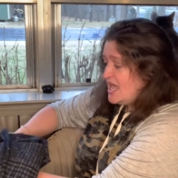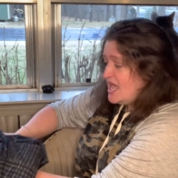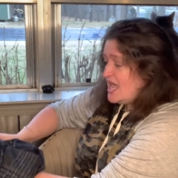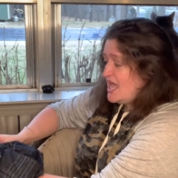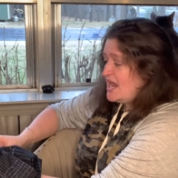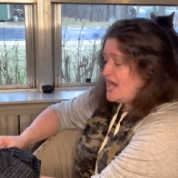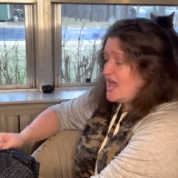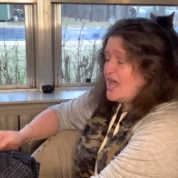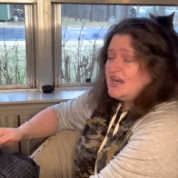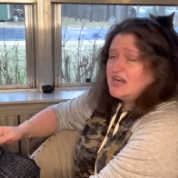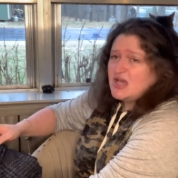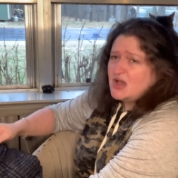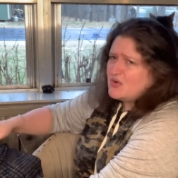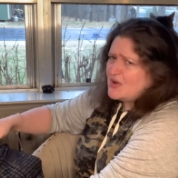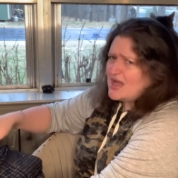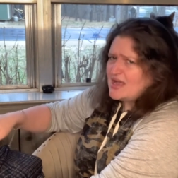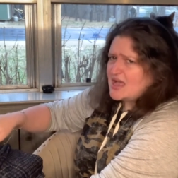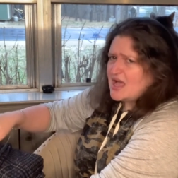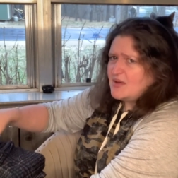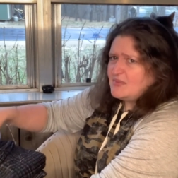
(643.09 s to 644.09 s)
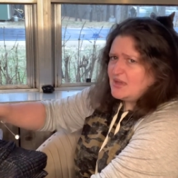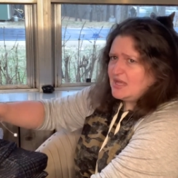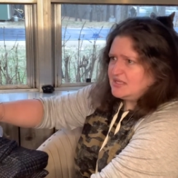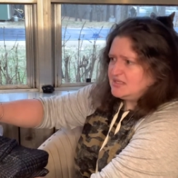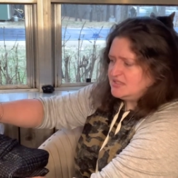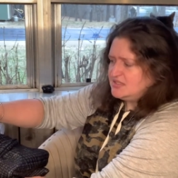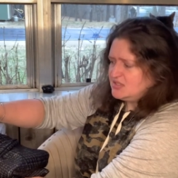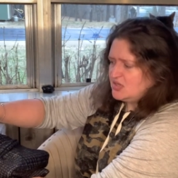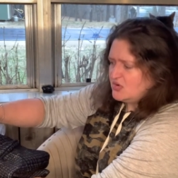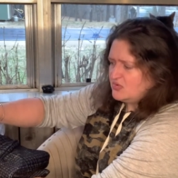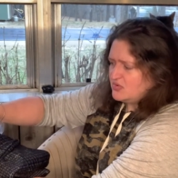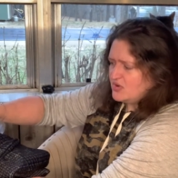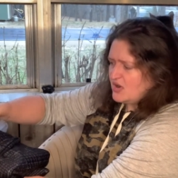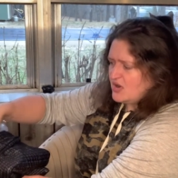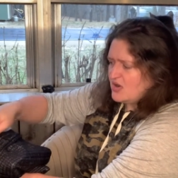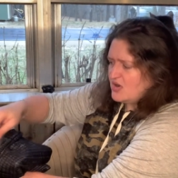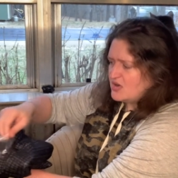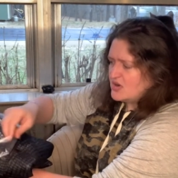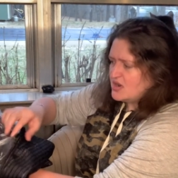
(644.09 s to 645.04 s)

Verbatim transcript: And I know I got mine so wrong